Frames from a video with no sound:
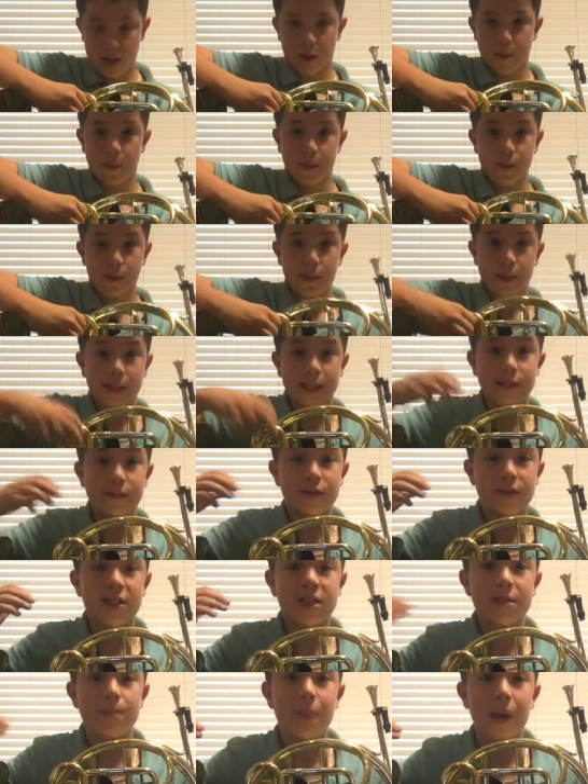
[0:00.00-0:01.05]
and we relieve
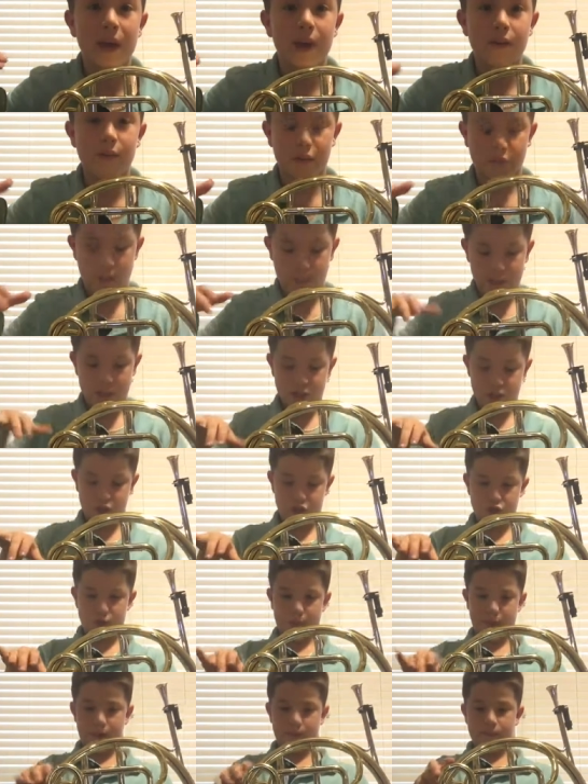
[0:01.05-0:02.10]
spit from the
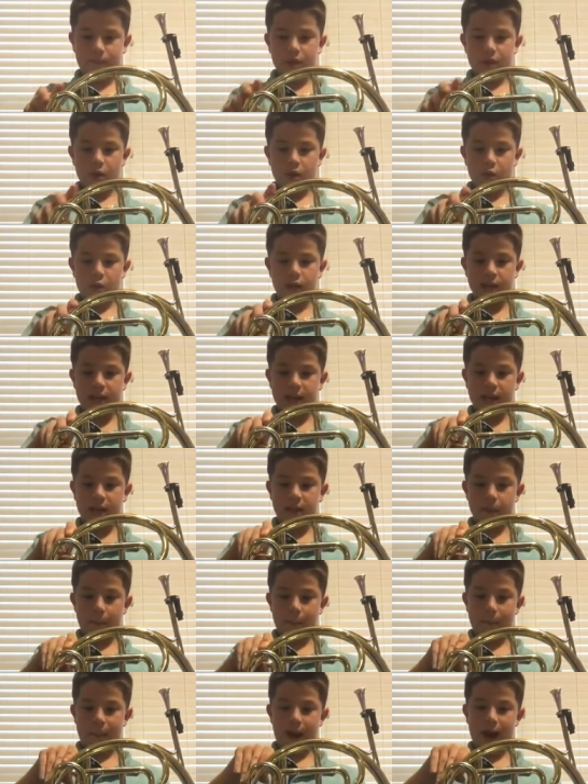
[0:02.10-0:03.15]
instrument. We take the
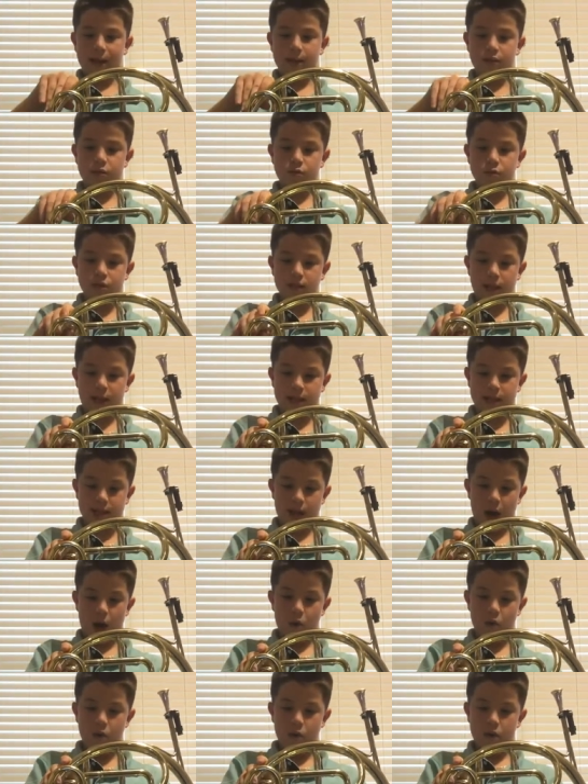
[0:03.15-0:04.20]
back two slides
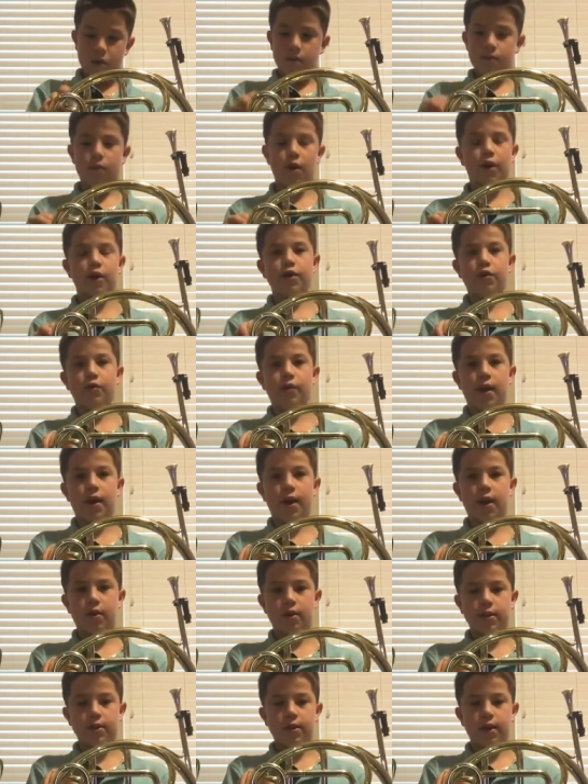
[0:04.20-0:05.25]
out. I'm not gonna do it right now
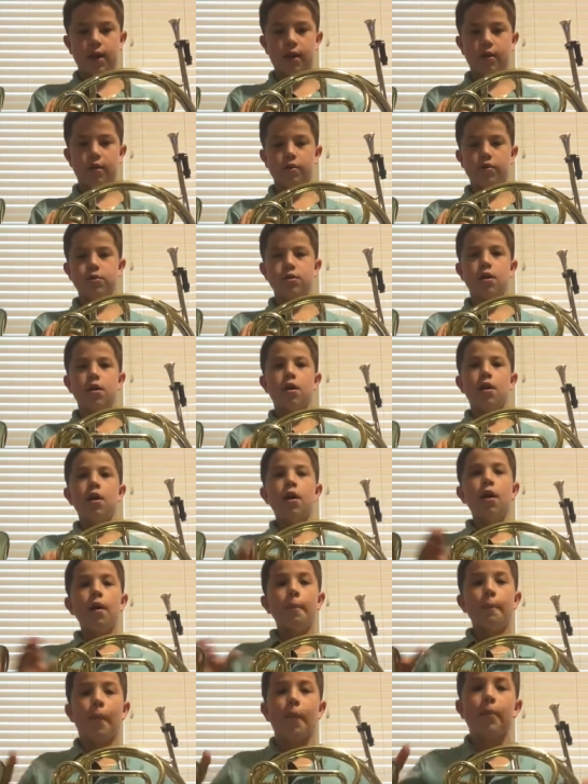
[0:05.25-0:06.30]
because it's kind of gross.
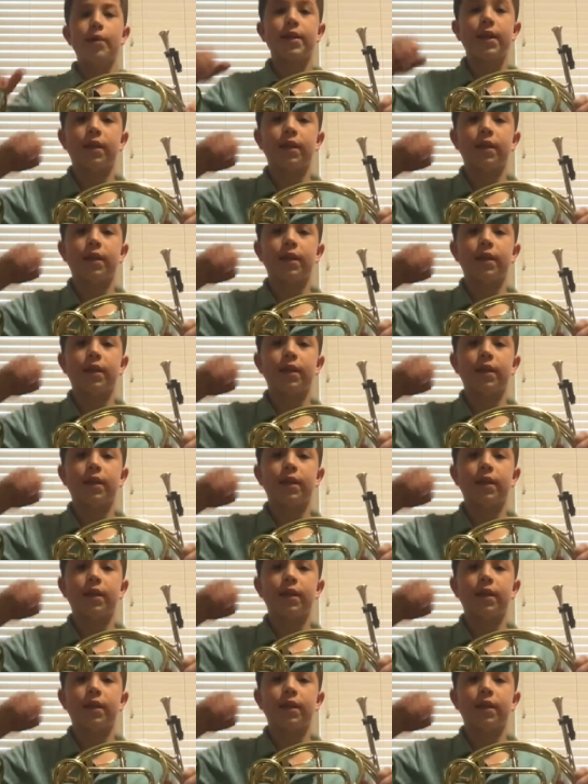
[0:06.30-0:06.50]
But we